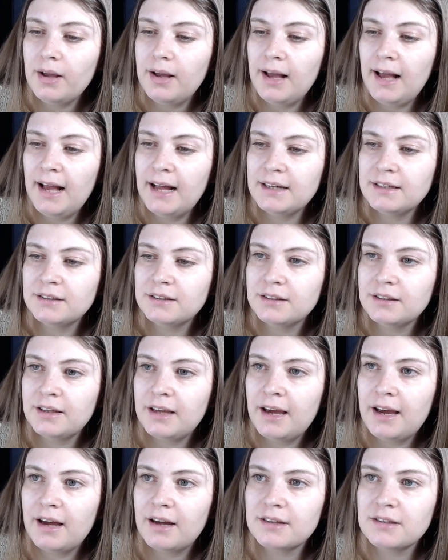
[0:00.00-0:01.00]
and
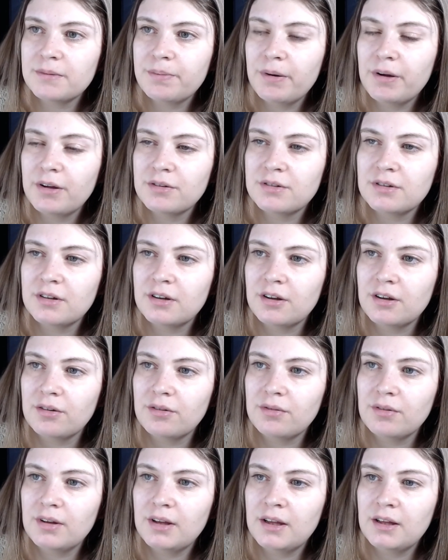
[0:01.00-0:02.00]
yeah, I suppose, you know,
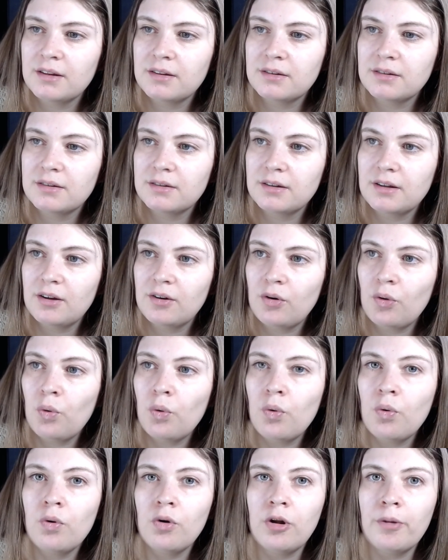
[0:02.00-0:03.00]
it's
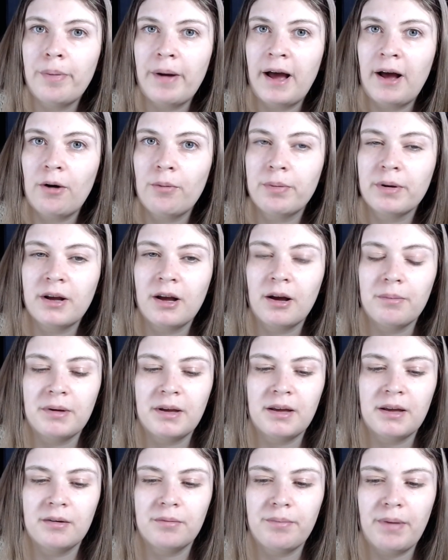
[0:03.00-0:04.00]
all about
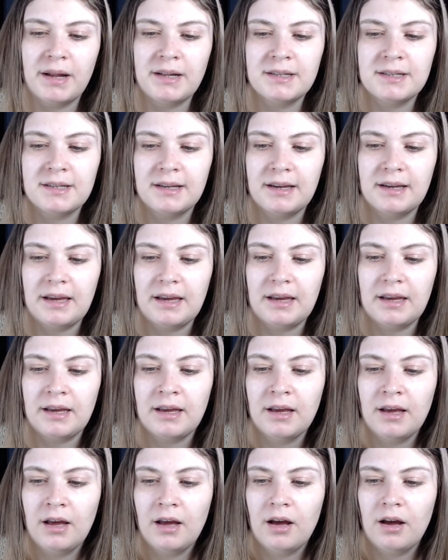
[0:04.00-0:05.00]
becoming mentally
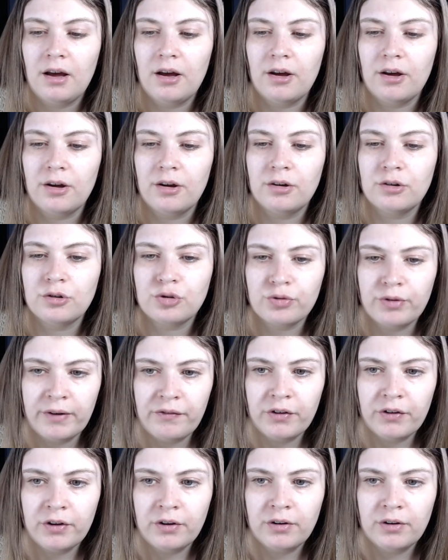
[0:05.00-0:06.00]
uh,
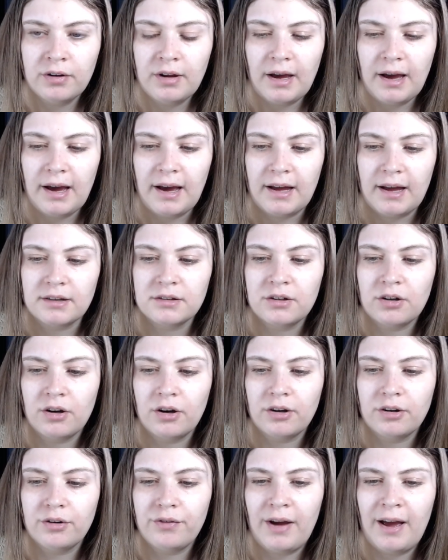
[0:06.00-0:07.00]
driven and
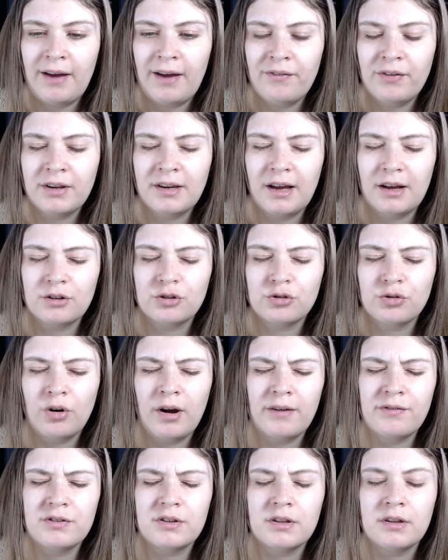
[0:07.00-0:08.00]
kind of having that
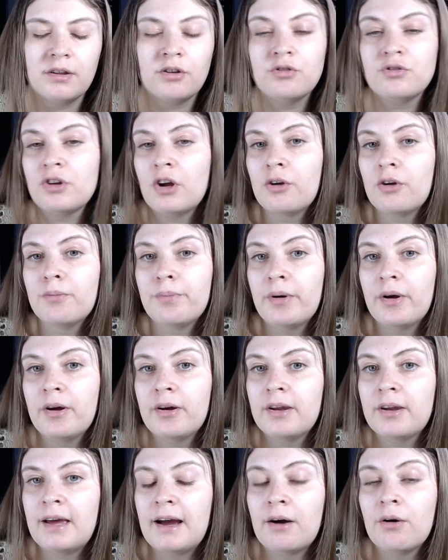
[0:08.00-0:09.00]
drive so that you don't
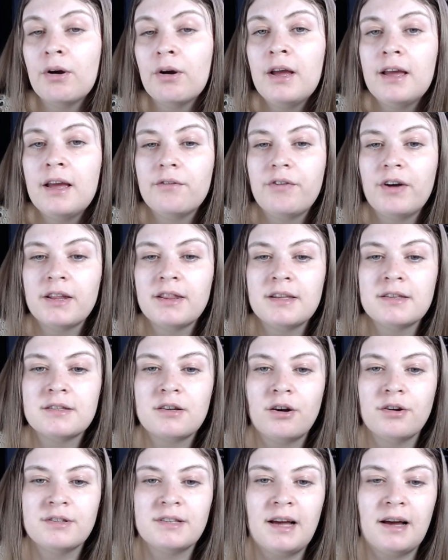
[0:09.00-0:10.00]
burn out. In fact, this
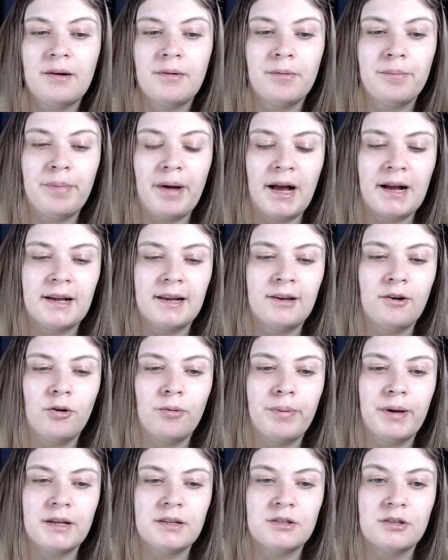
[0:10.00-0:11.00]
goes out back a little
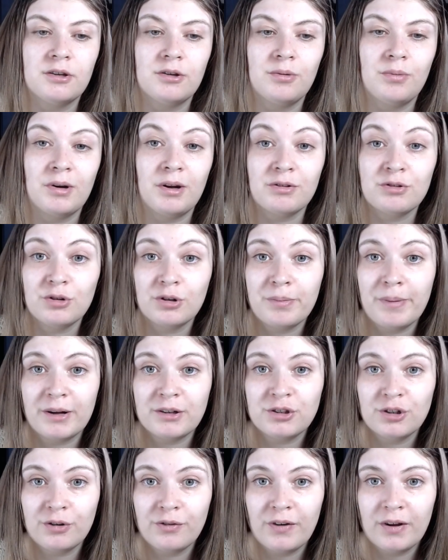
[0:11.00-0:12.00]
bit to when I was talking about
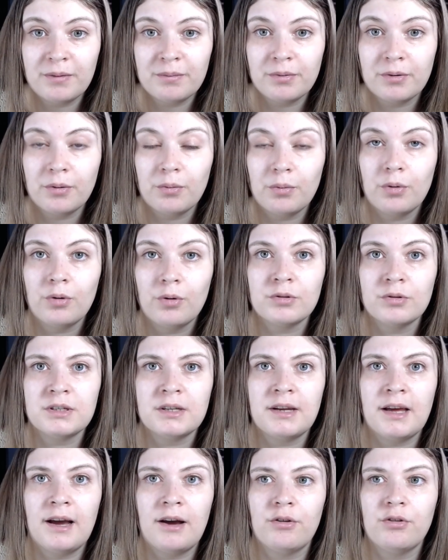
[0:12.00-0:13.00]
Duke Edinburgh Award
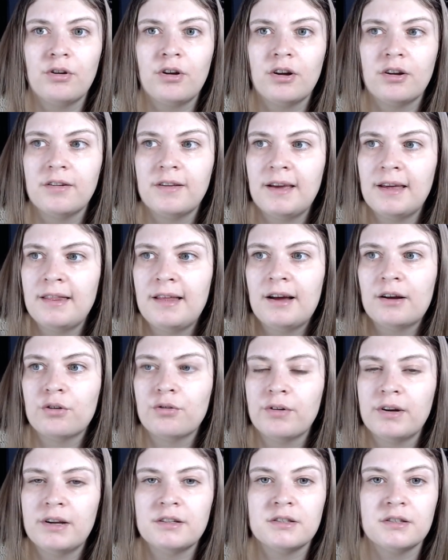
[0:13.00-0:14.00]
and how you kind of get that
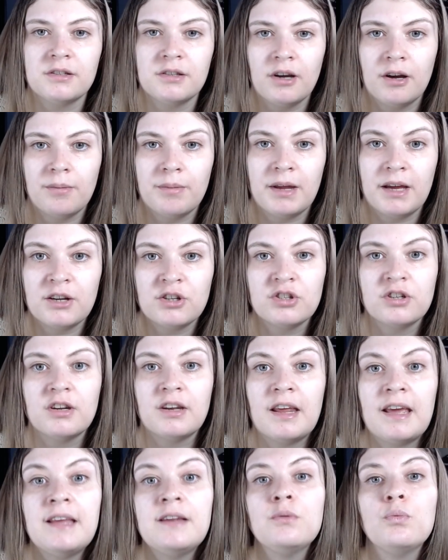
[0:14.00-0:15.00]
grit and determination and
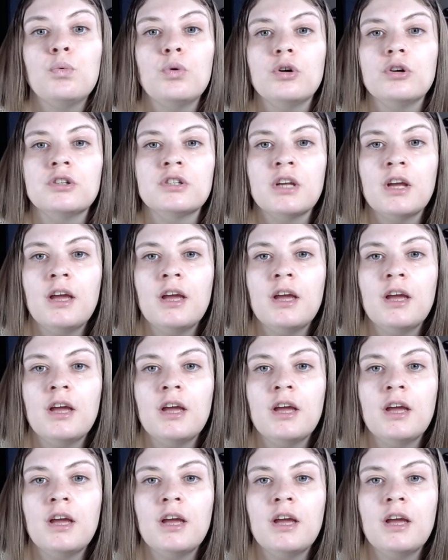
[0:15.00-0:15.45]
inward